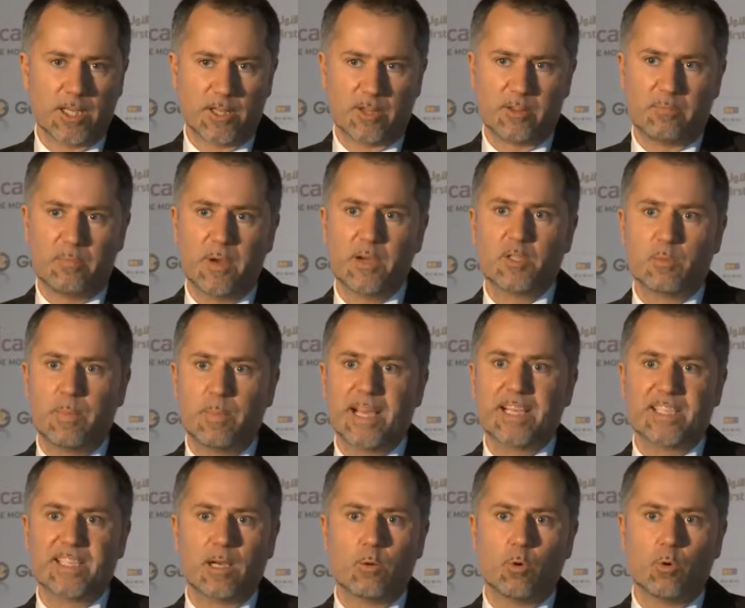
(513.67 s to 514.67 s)
The most
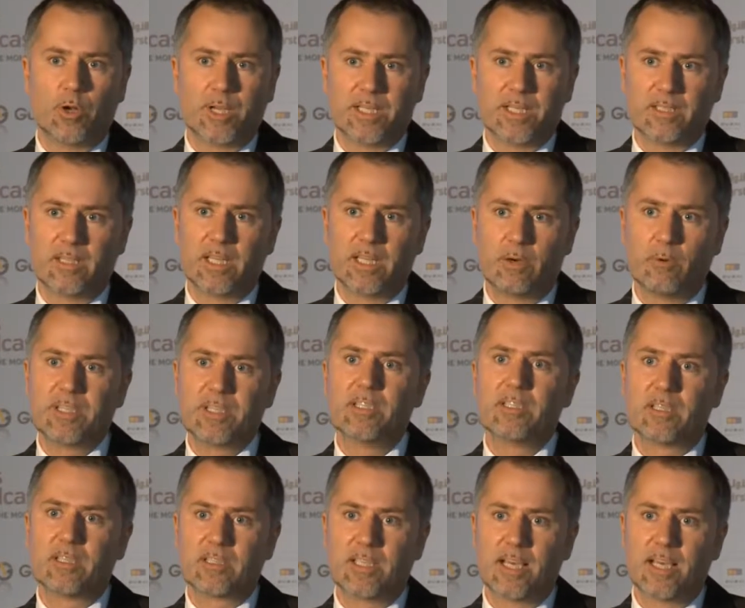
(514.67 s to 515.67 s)
basic one is that there isn't
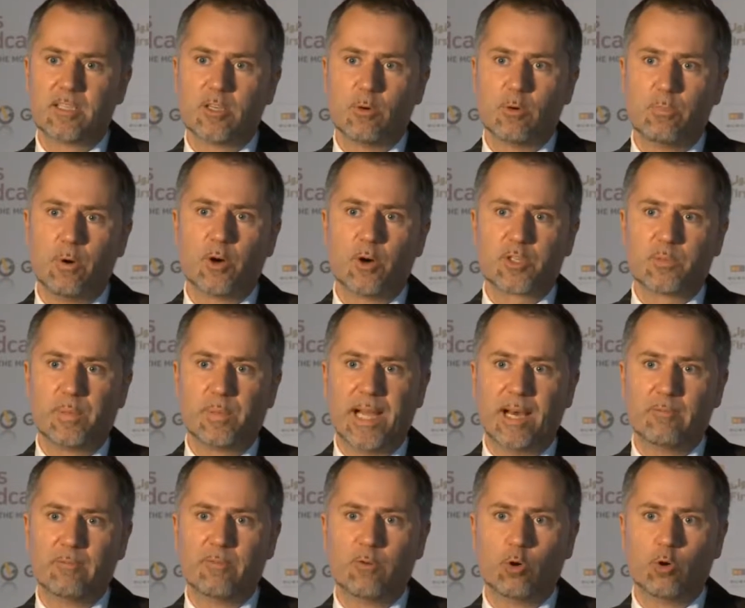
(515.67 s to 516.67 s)
a set-top box
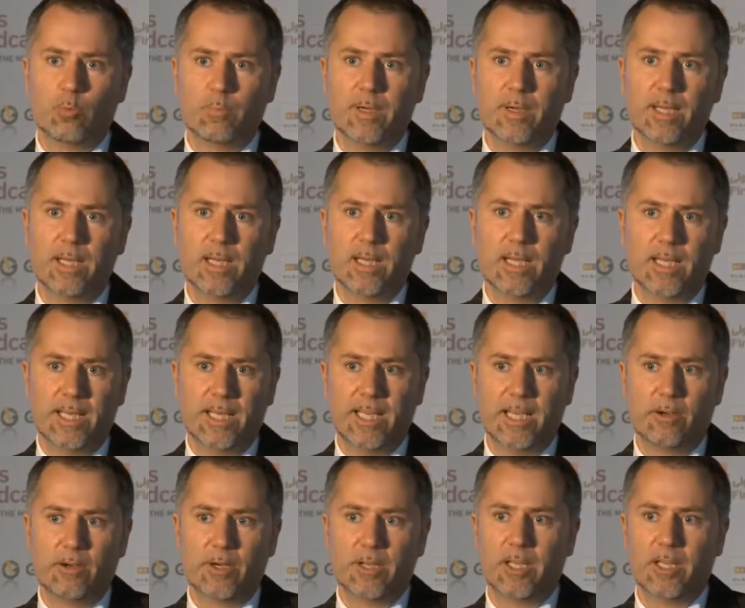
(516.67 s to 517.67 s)
platform
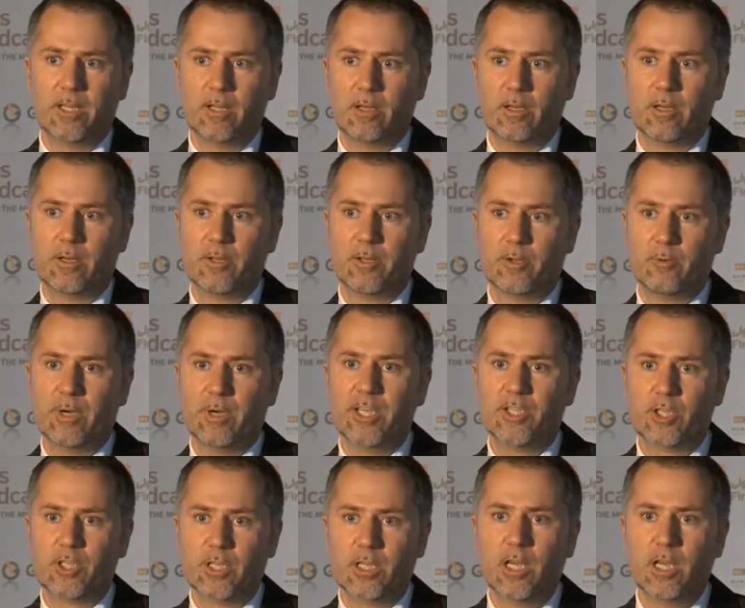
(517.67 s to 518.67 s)
here in the
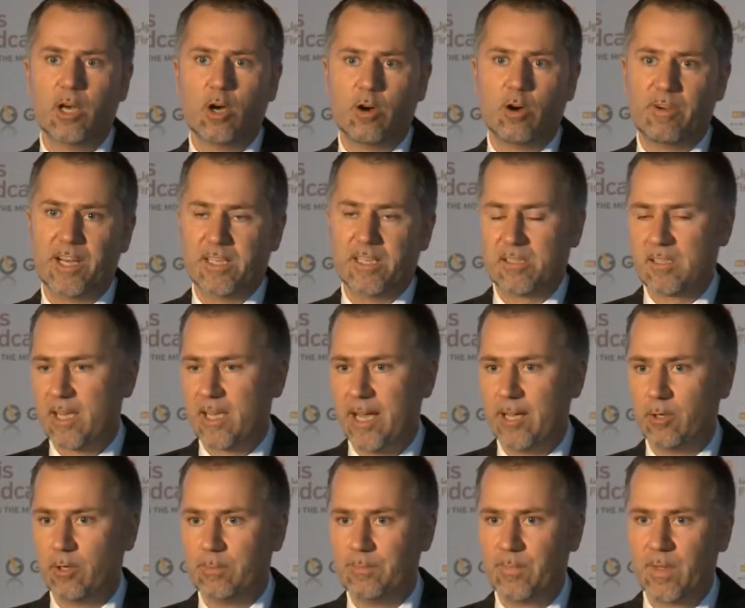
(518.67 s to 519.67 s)
region of any
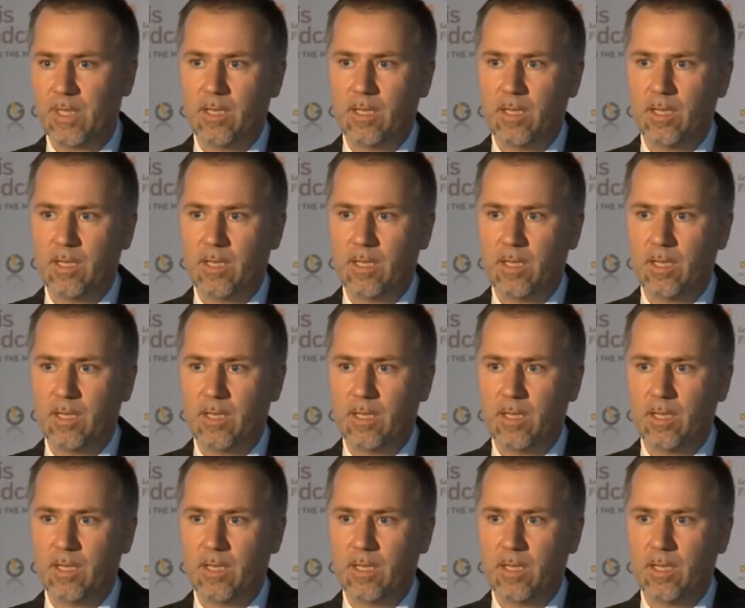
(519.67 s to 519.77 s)
scale.